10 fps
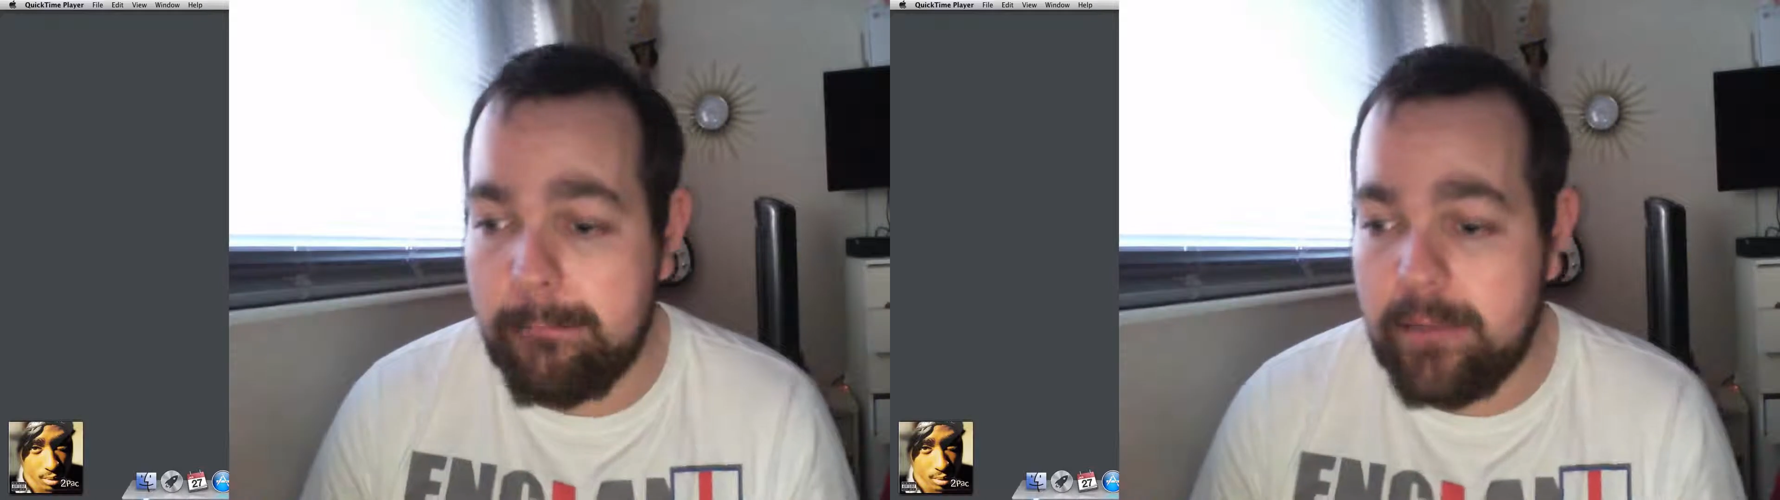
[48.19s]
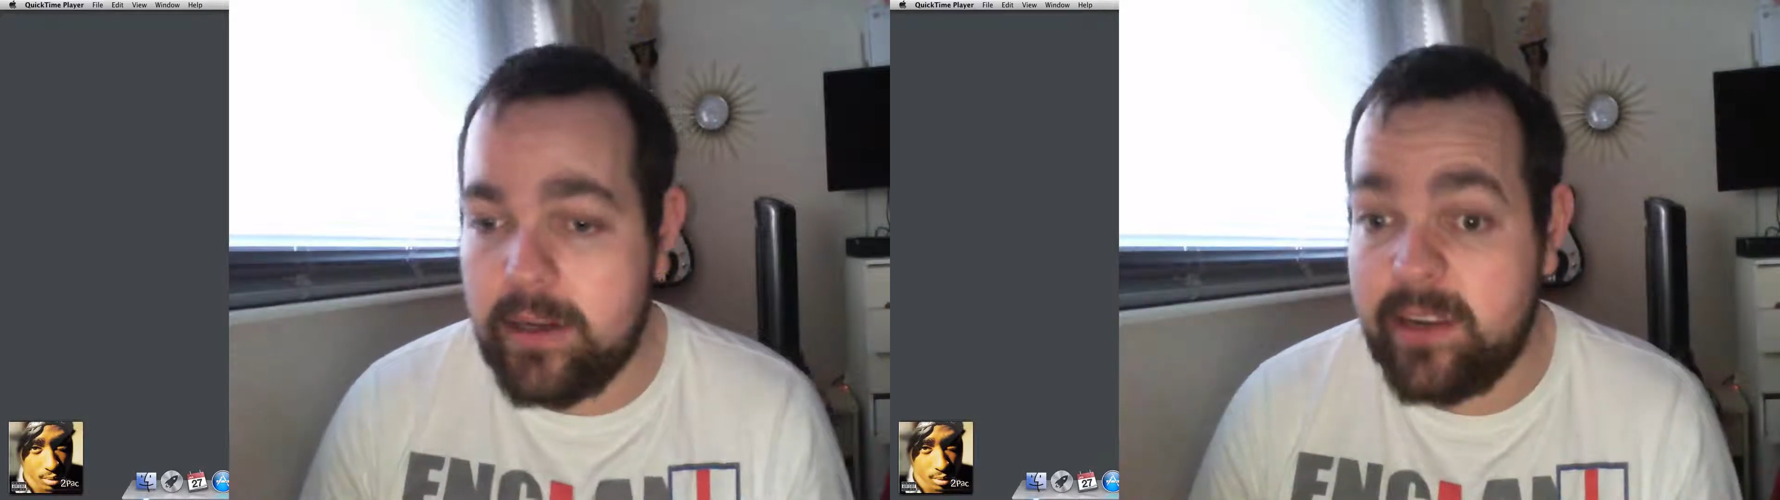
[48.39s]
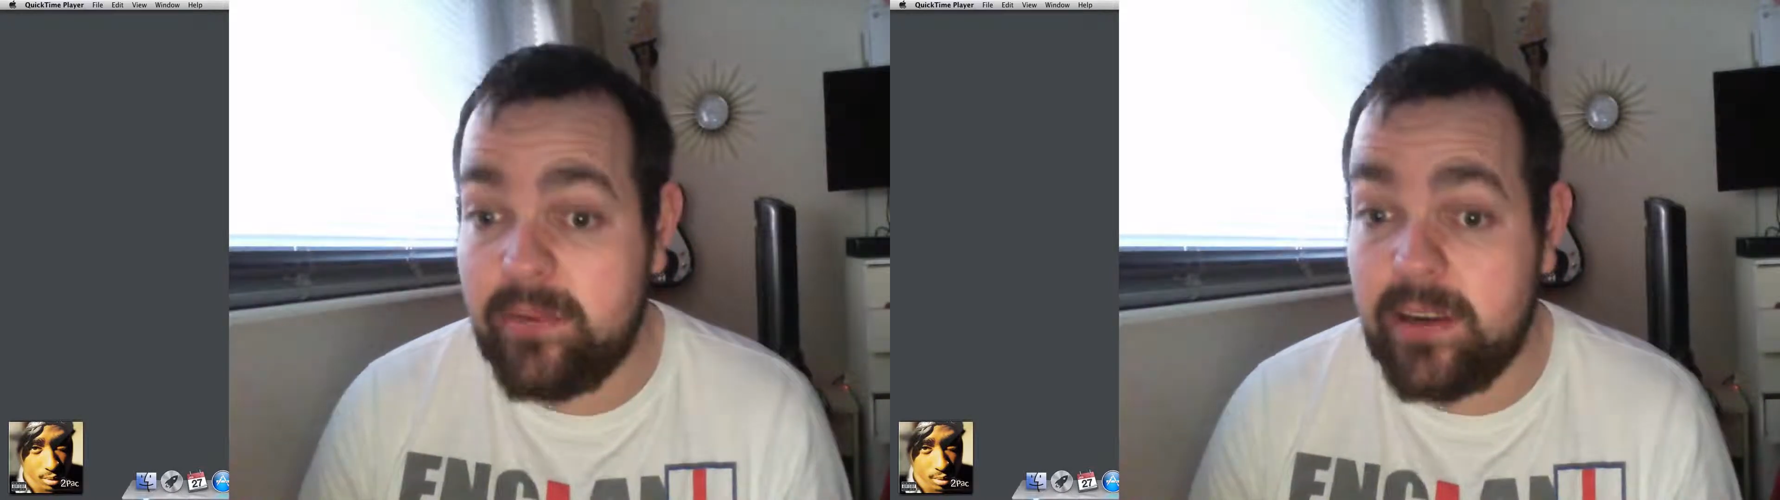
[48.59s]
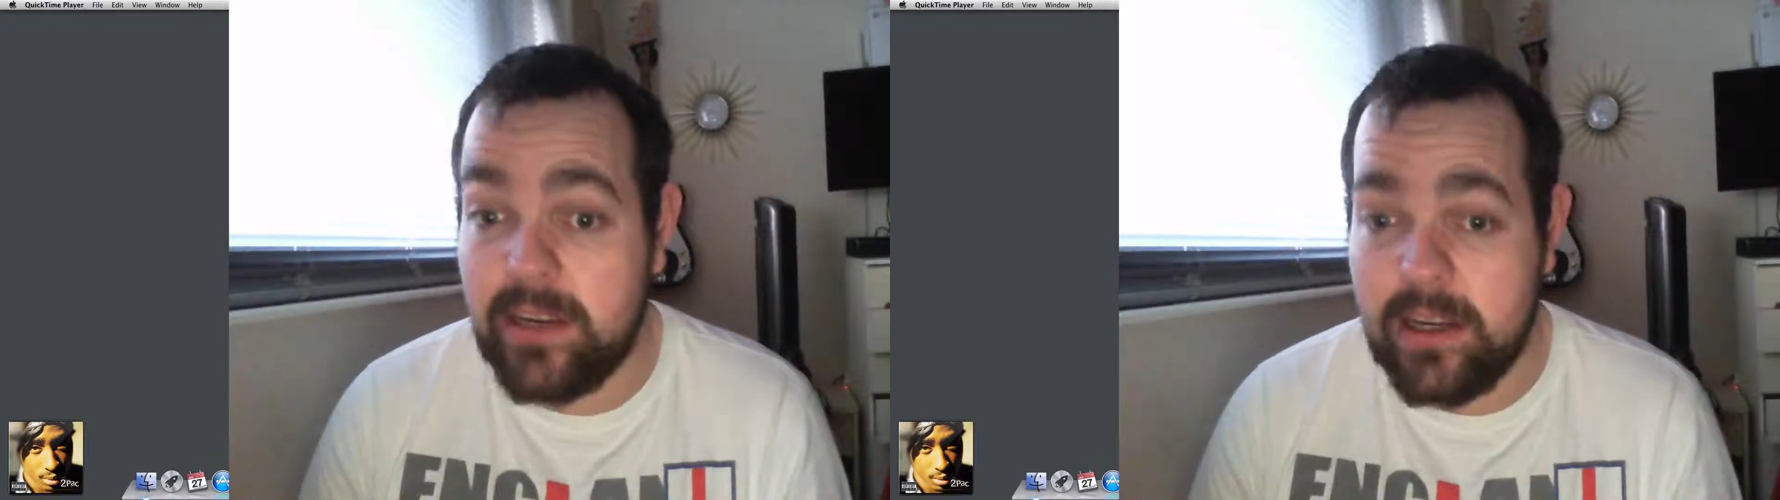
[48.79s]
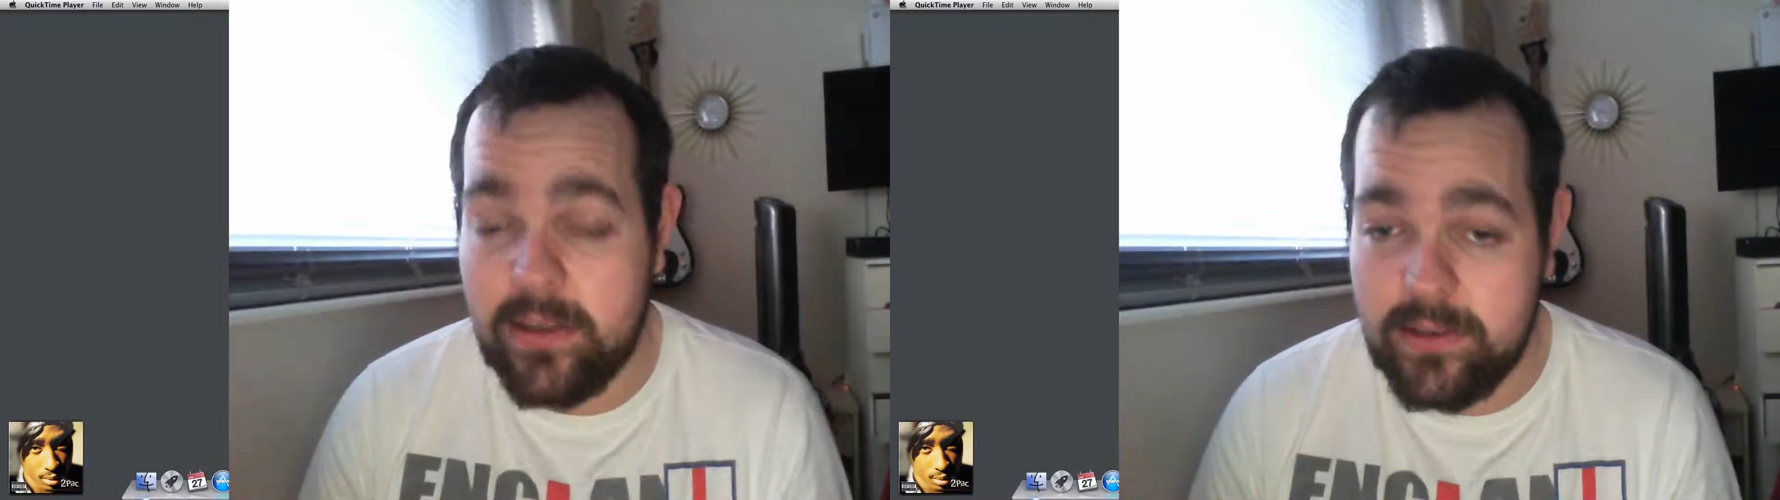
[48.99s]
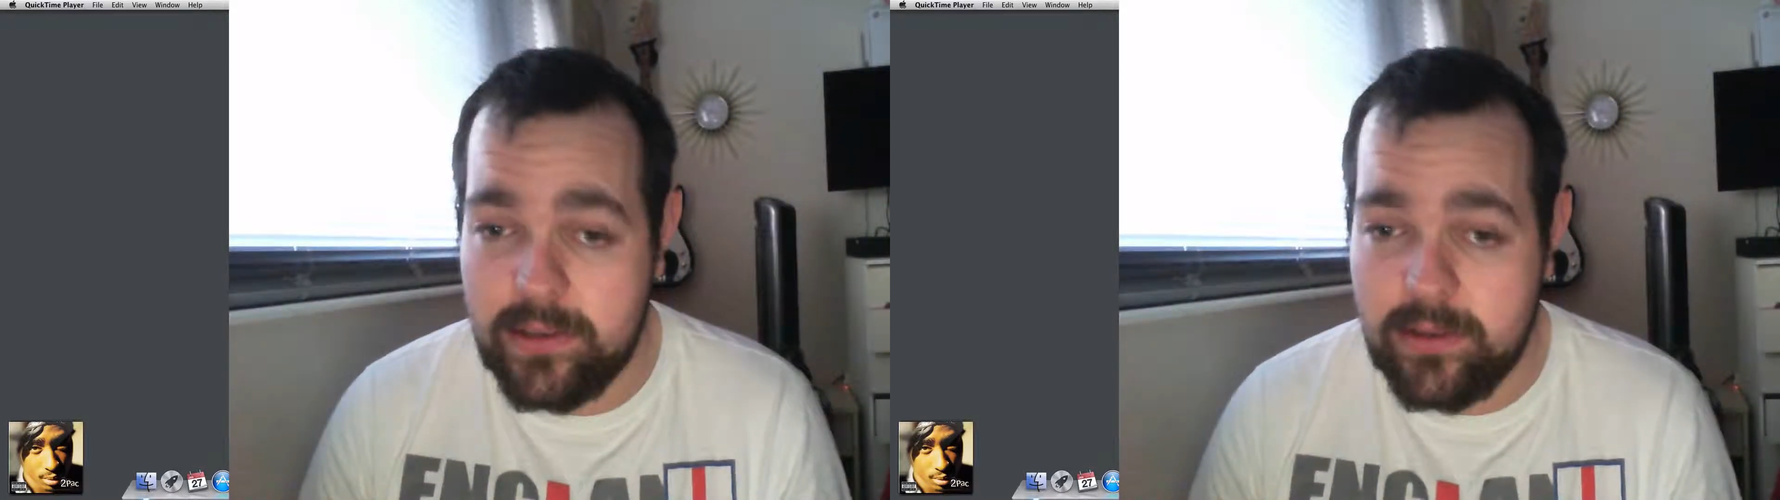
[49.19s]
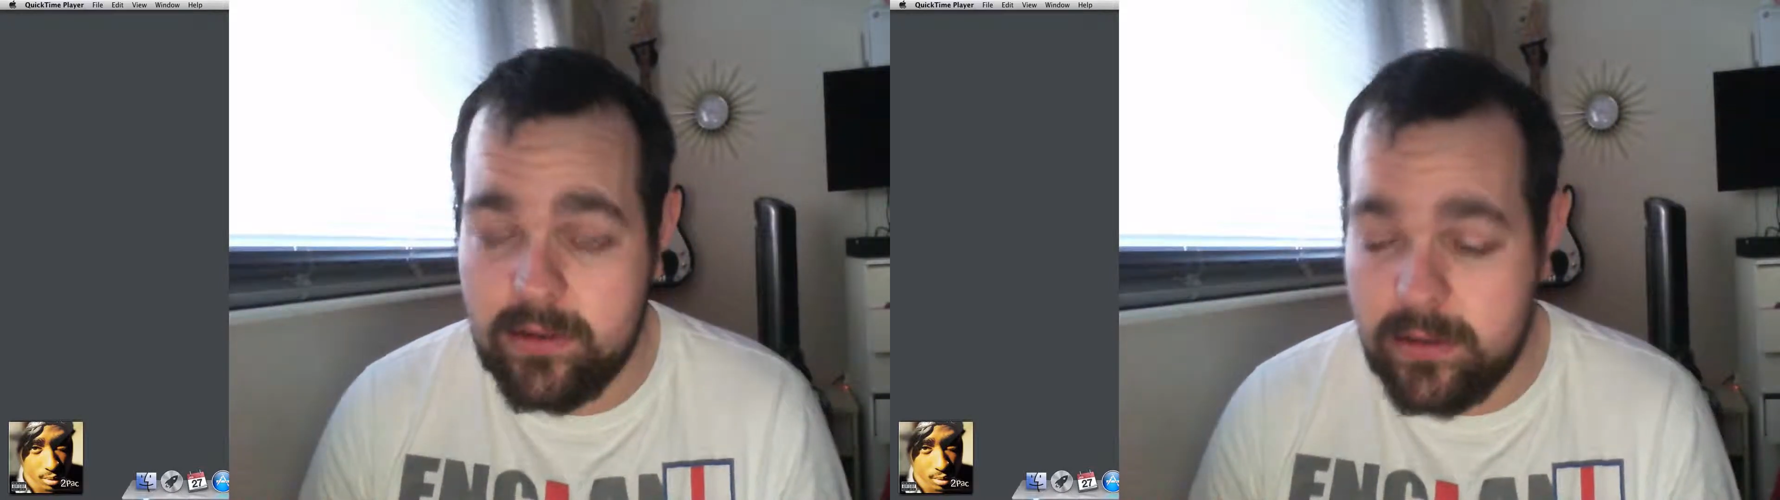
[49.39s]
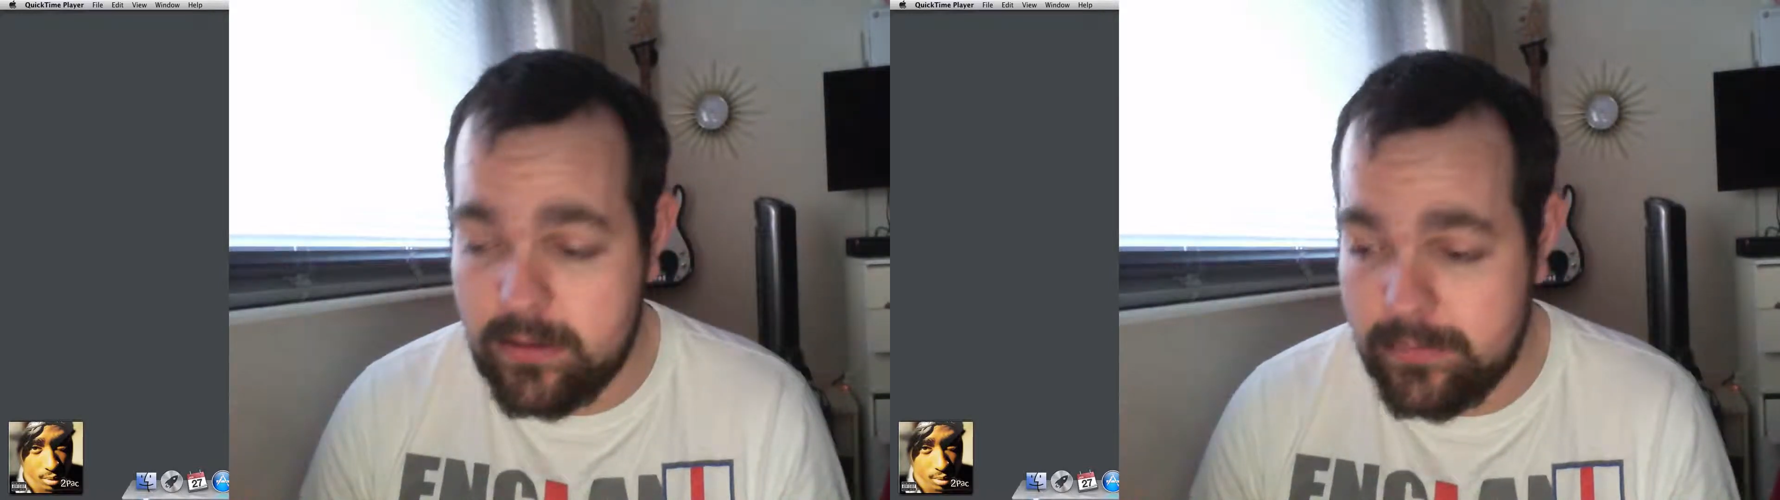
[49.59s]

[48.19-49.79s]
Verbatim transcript: an advent calendar chocolate,